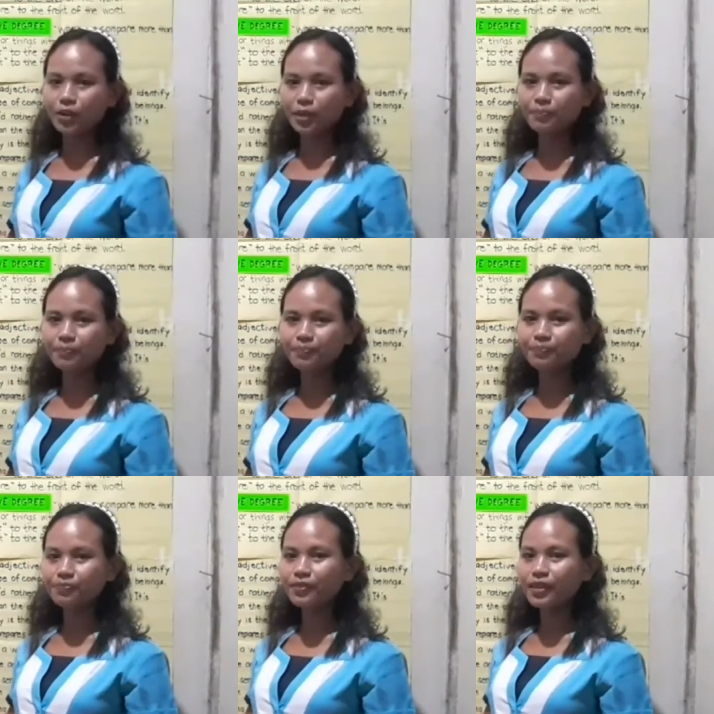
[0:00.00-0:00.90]
degree.
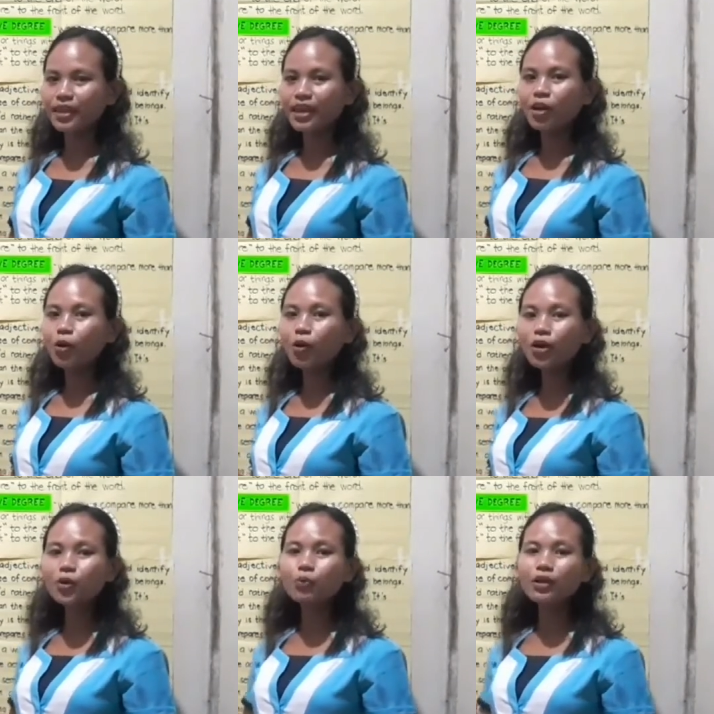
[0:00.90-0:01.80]

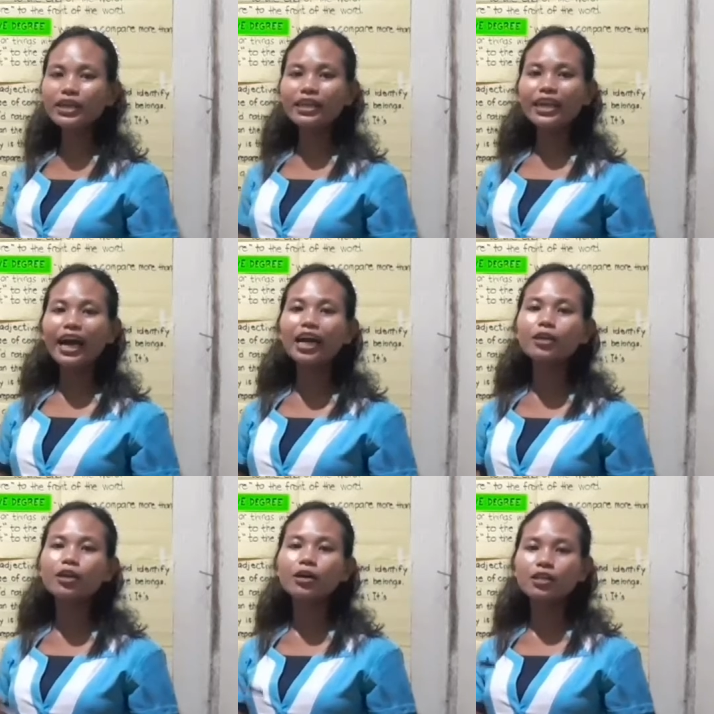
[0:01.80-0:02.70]
Or we can
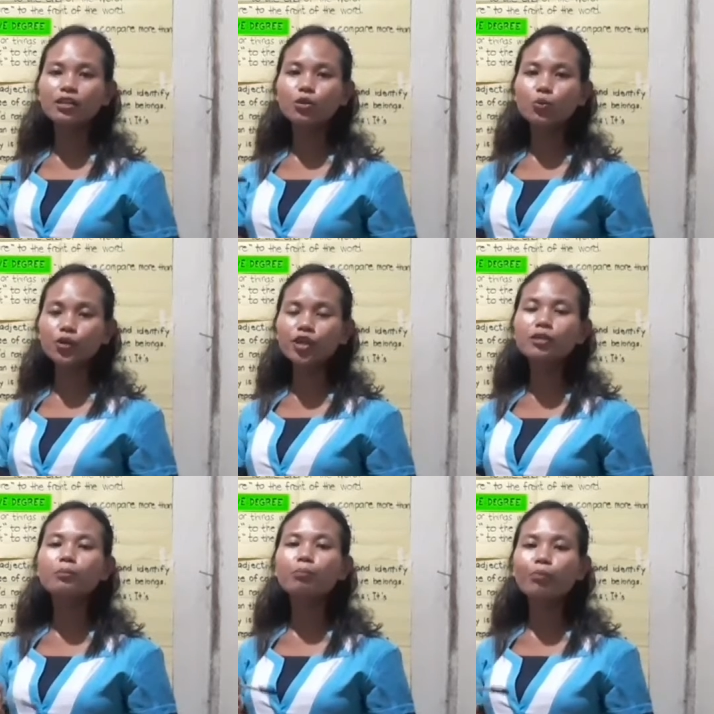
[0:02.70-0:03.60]
add the
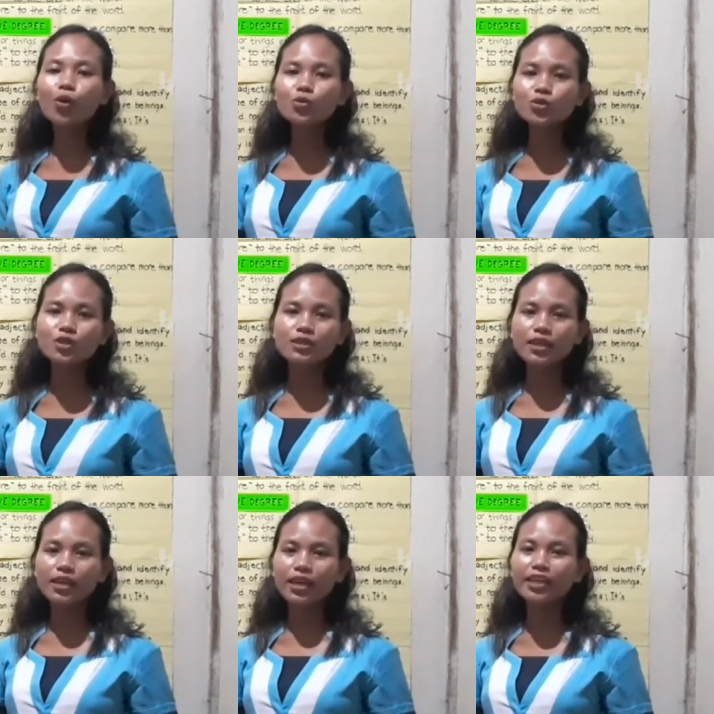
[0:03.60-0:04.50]
word
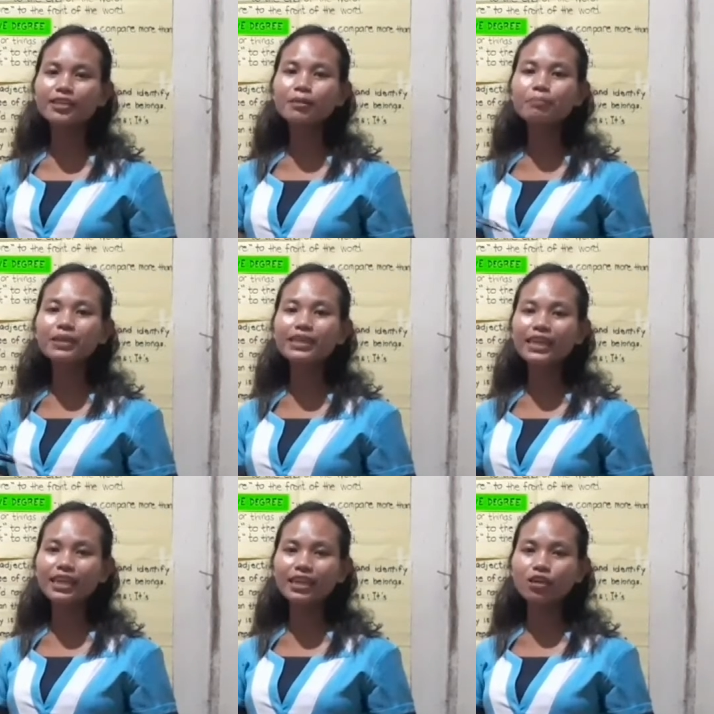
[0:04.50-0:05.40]
most in the
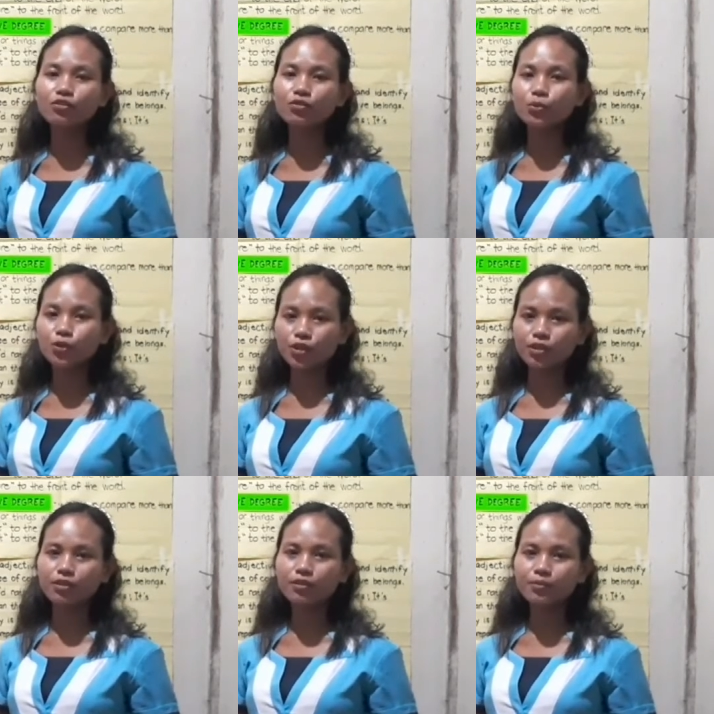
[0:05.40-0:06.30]
beginning of the
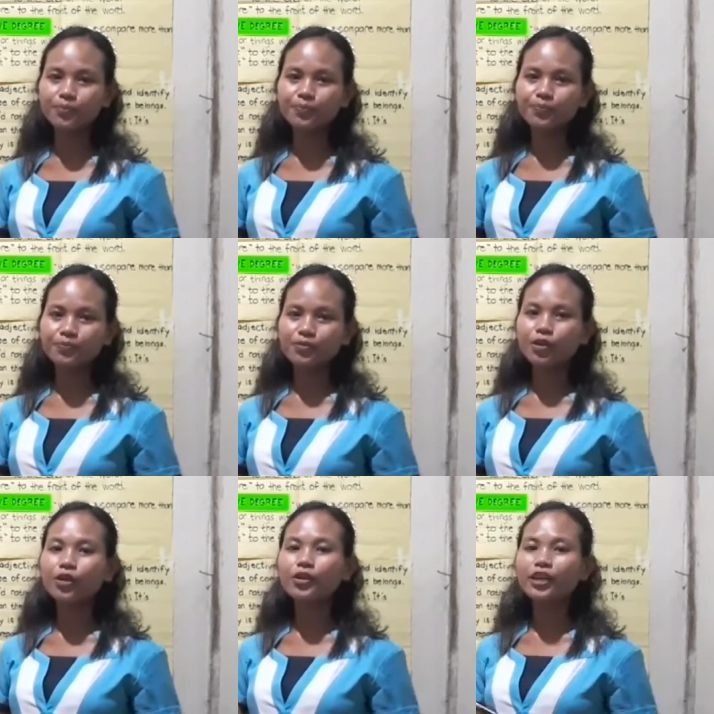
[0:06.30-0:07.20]
word
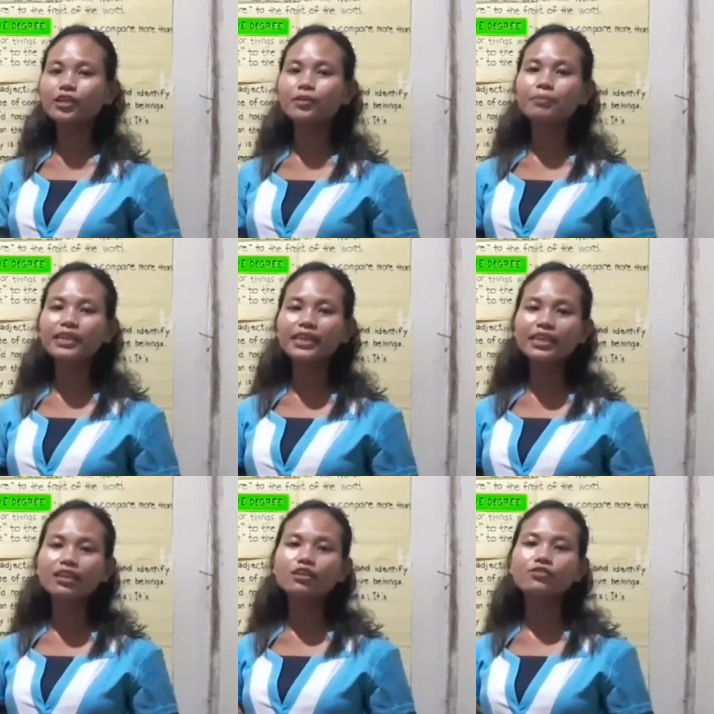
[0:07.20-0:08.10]
or in the
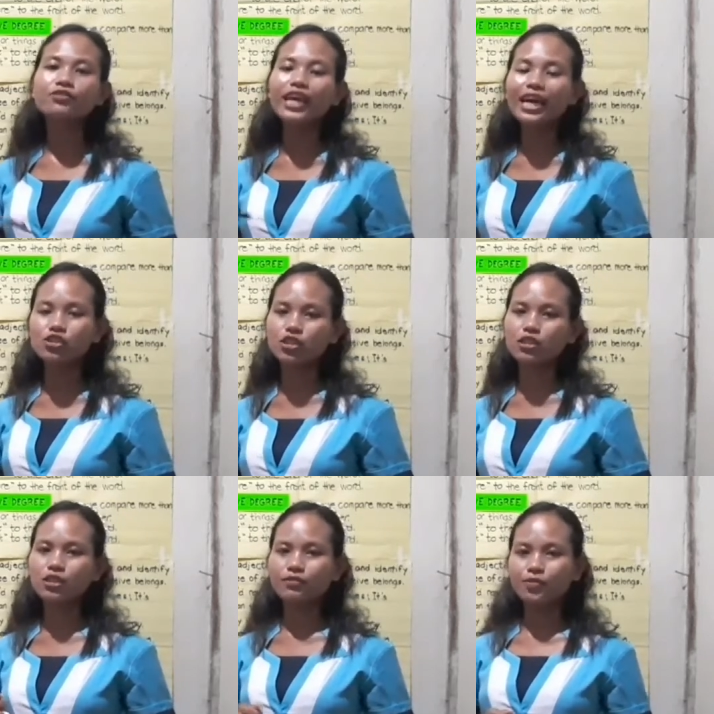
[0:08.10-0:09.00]
beginning of the
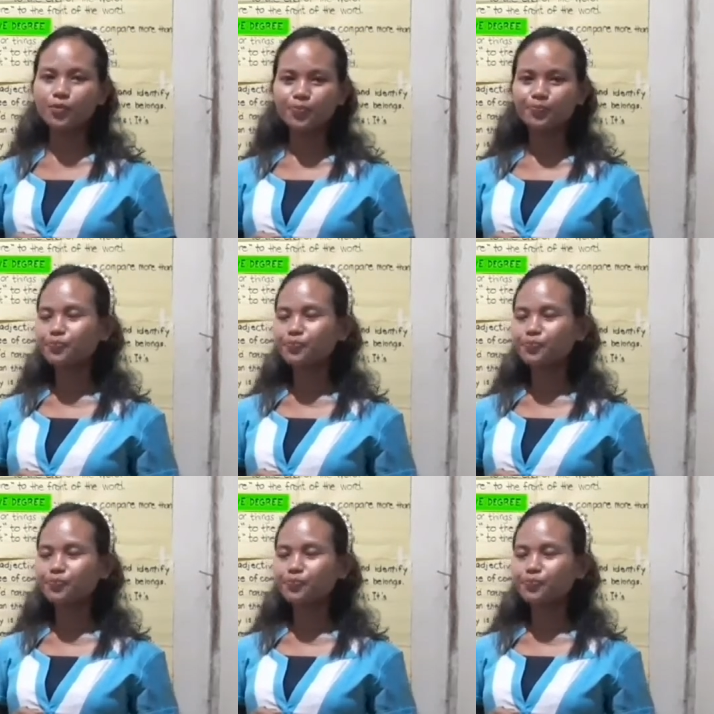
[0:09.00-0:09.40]
adjective.